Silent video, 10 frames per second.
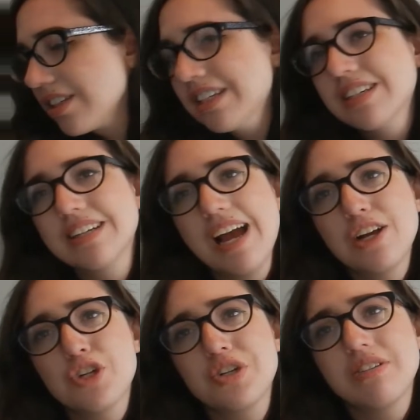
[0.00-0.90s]

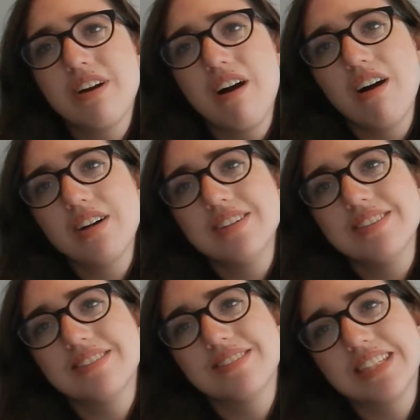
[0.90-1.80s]
connection to
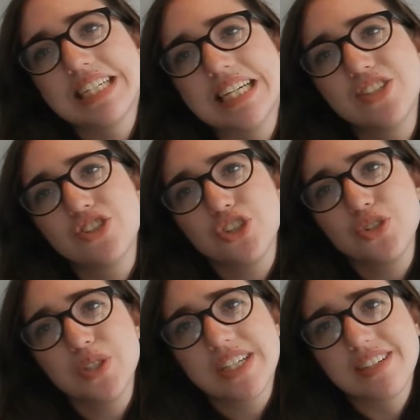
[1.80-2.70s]
art and
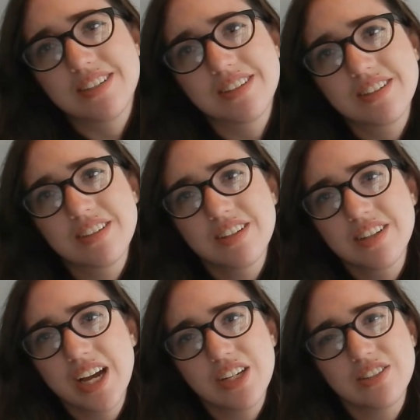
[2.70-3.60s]
history.
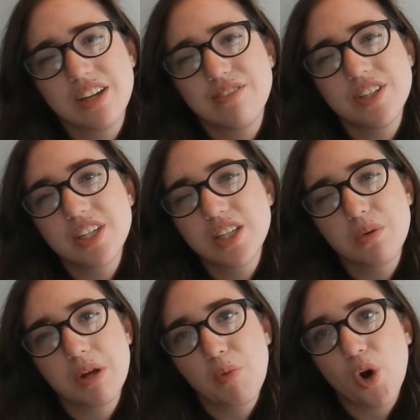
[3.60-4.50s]
I feel like they're
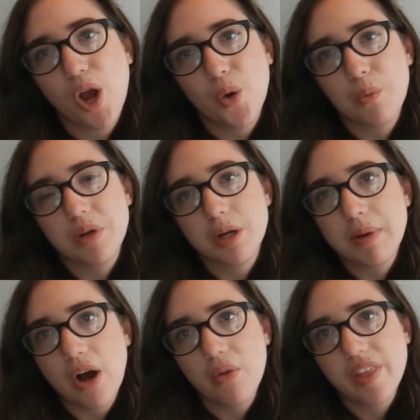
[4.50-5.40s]
way more open
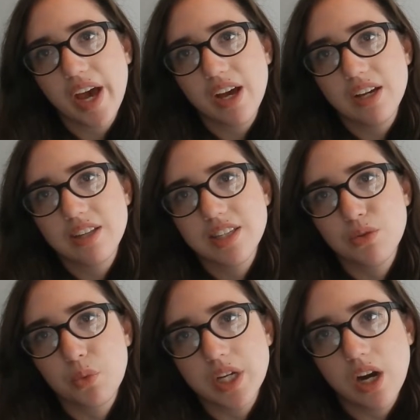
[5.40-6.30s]
about that
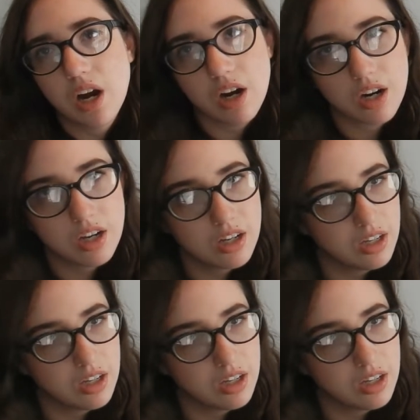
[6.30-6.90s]
than we are.